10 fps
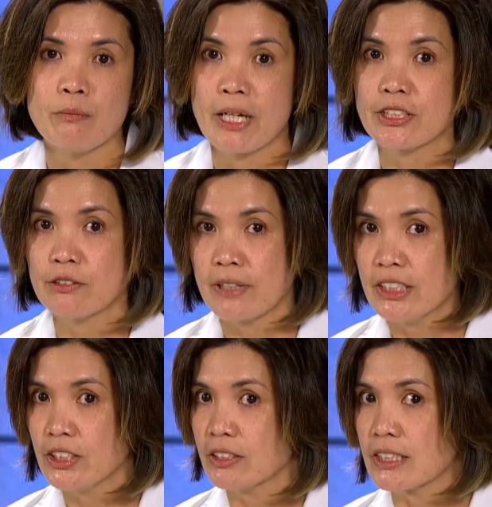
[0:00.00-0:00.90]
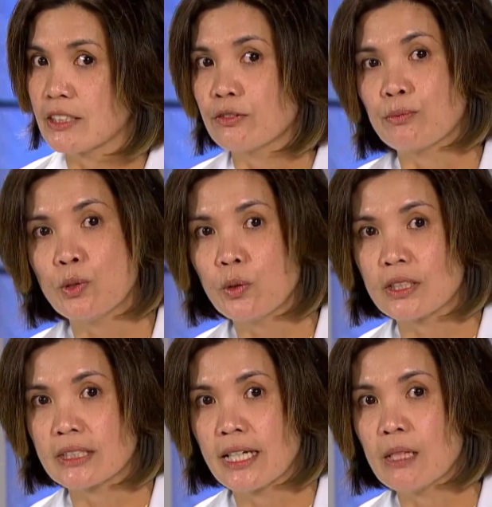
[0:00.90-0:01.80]
Patient registries and
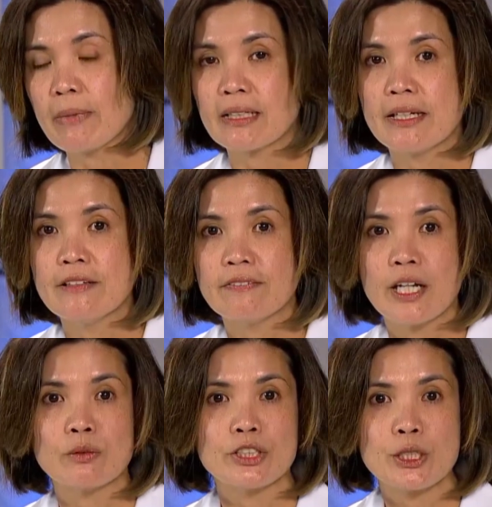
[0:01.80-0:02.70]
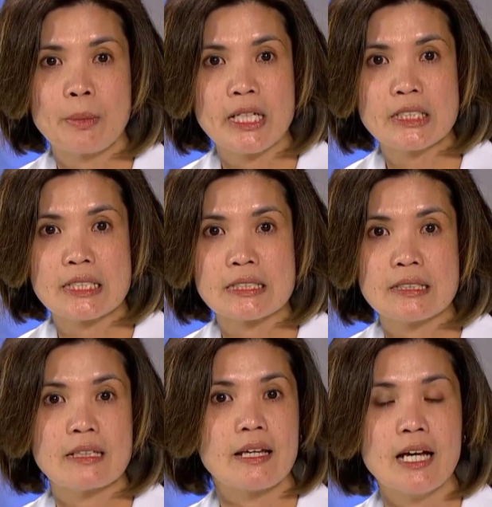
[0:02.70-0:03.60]
reports help identify which
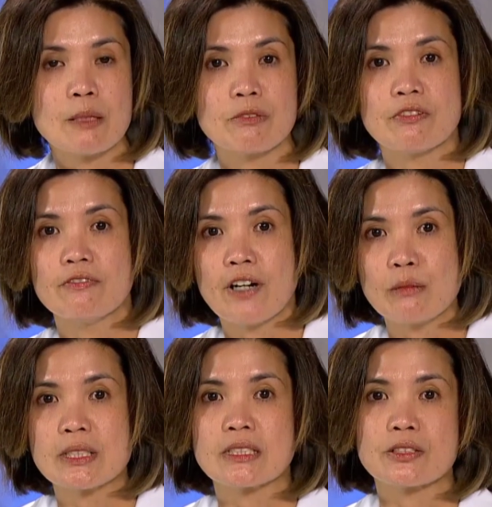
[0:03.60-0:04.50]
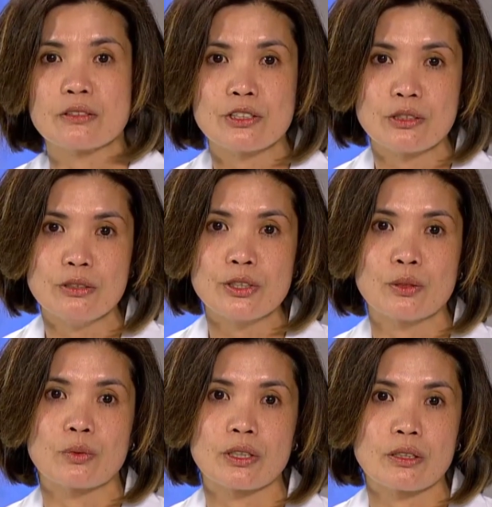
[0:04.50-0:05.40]
patients need the help of a pharmacist or a
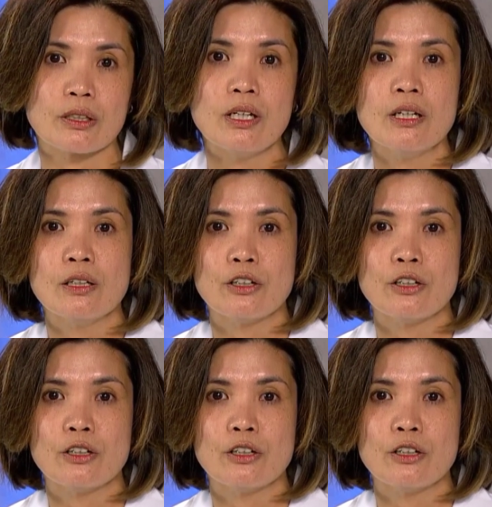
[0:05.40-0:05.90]
social worker